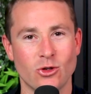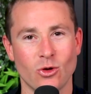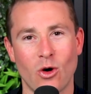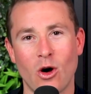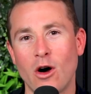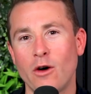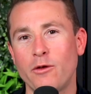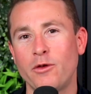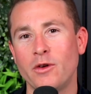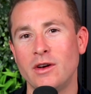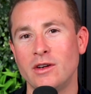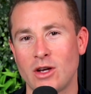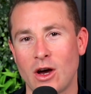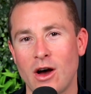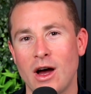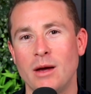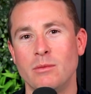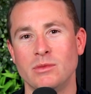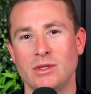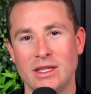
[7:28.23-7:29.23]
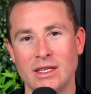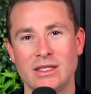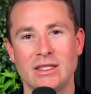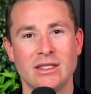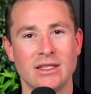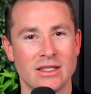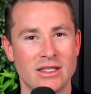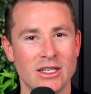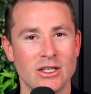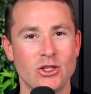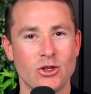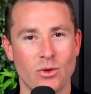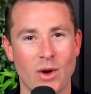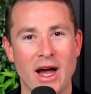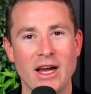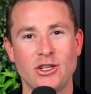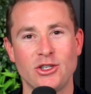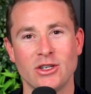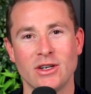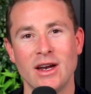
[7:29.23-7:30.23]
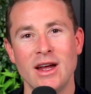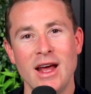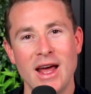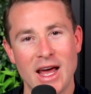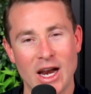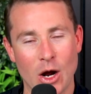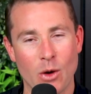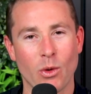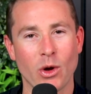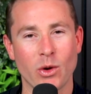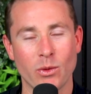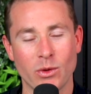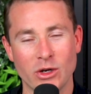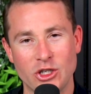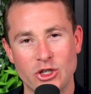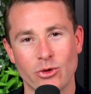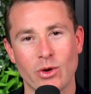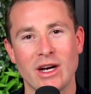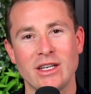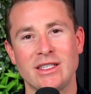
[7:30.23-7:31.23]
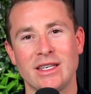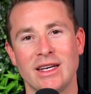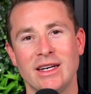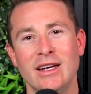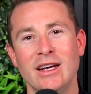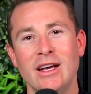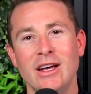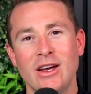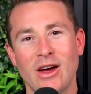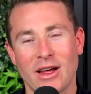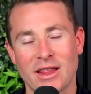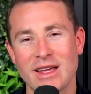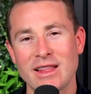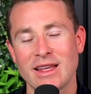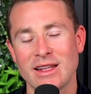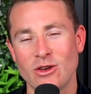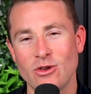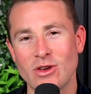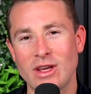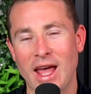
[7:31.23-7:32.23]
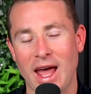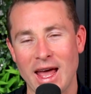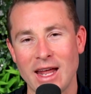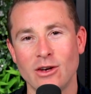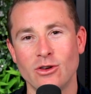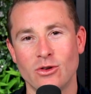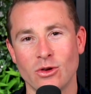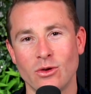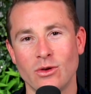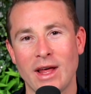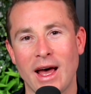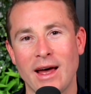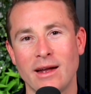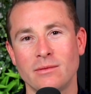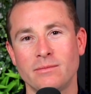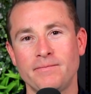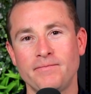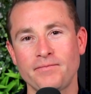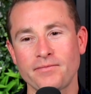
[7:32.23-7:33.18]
or oftentimes this is a situation and I want to address it. I think that you can do that.